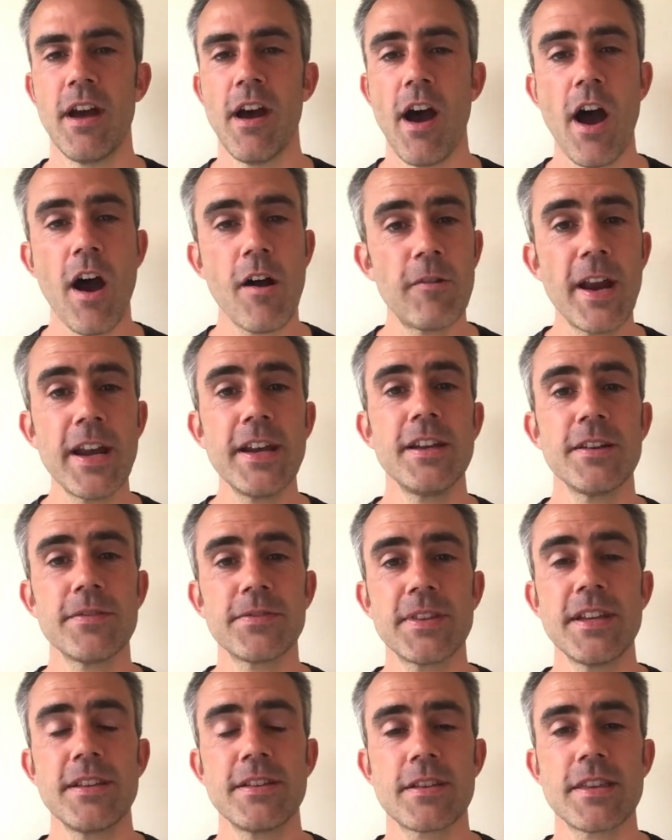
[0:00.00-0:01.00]
Are any
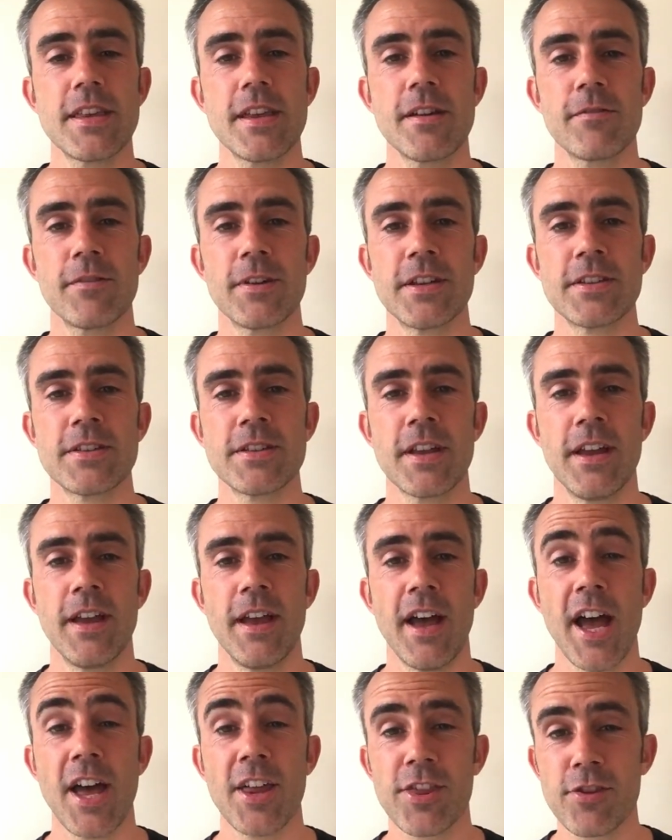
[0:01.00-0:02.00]
of these theories
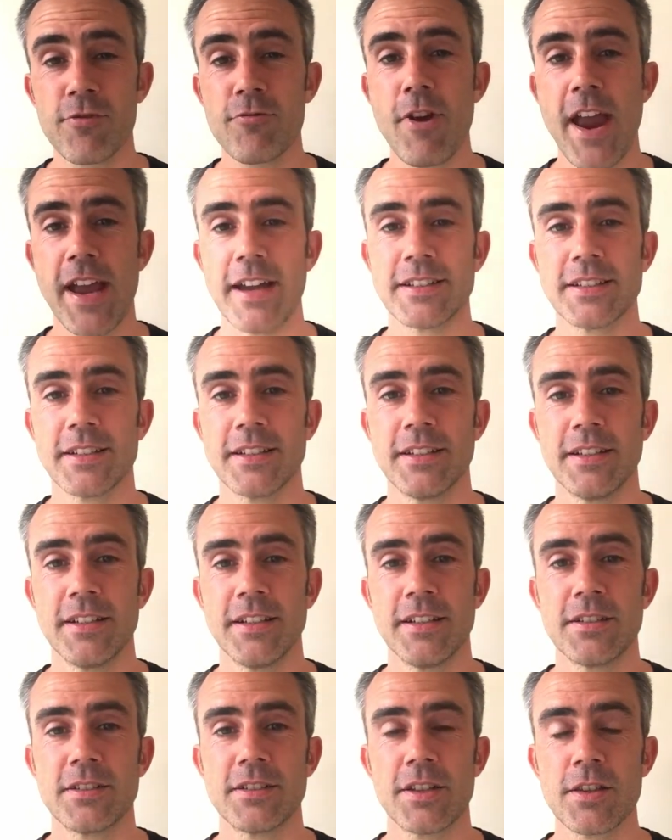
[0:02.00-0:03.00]
a threat
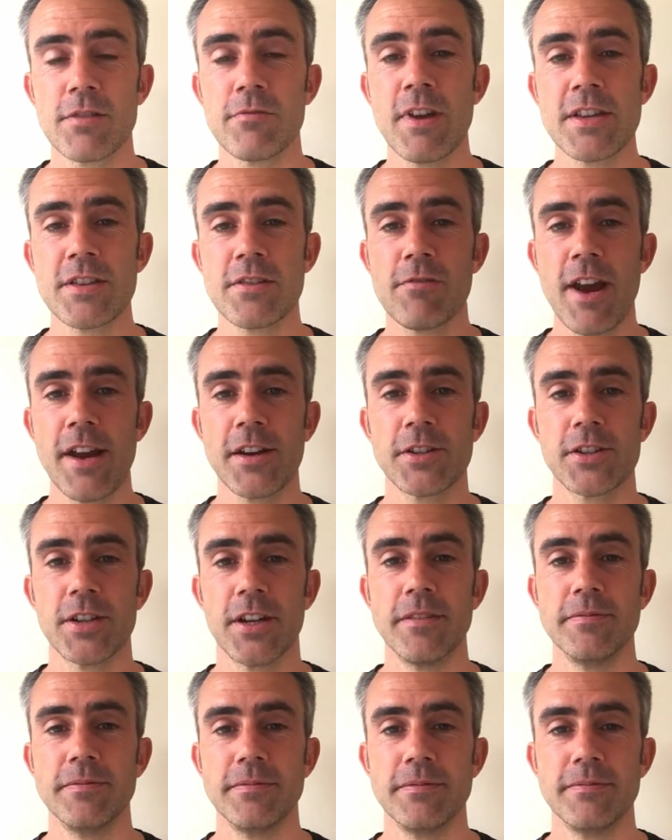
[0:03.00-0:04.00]
to the
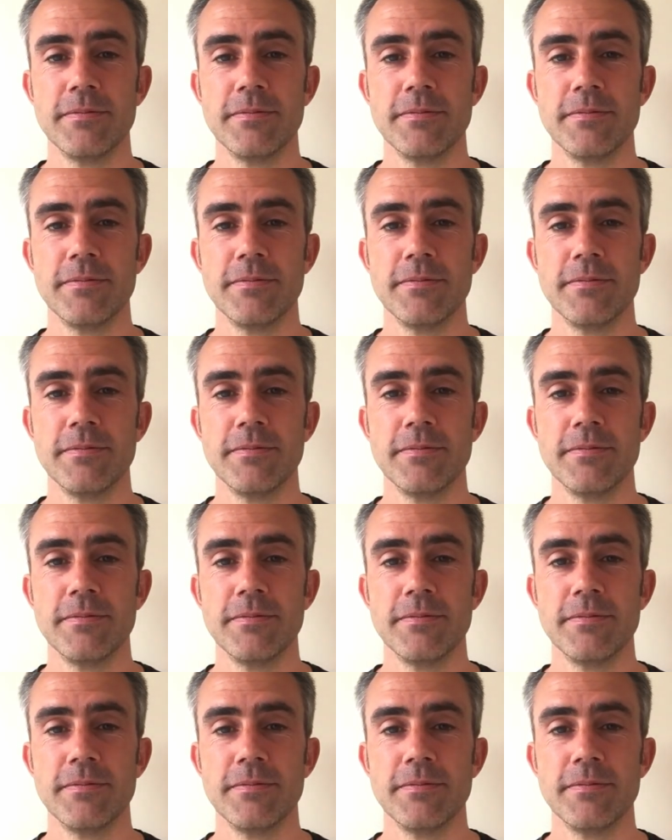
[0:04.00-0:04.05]
resurrection?